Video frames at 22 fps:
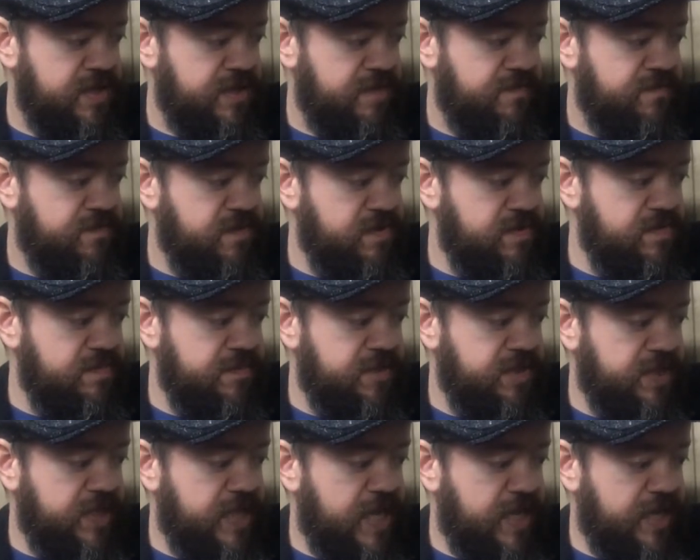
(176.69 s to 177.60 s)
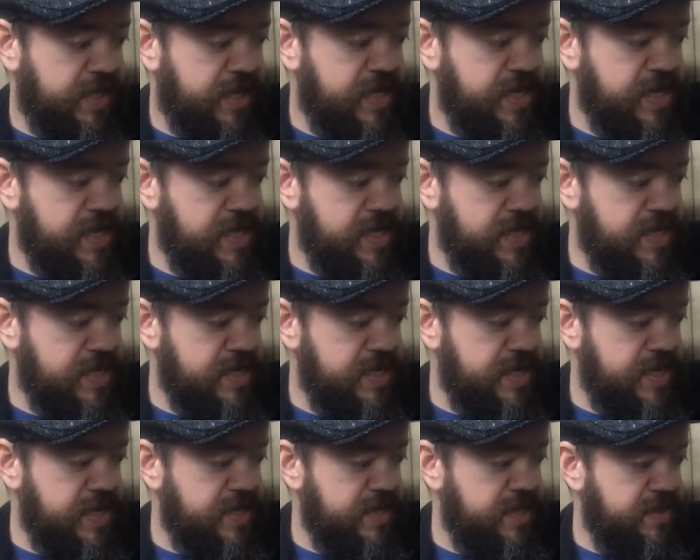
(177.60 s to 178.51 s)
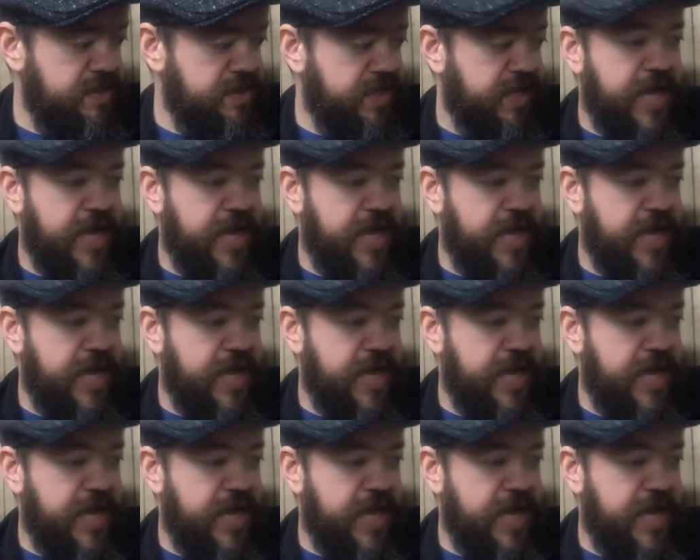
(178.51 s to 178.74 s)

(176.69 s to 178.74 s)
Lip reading: from the latakia and the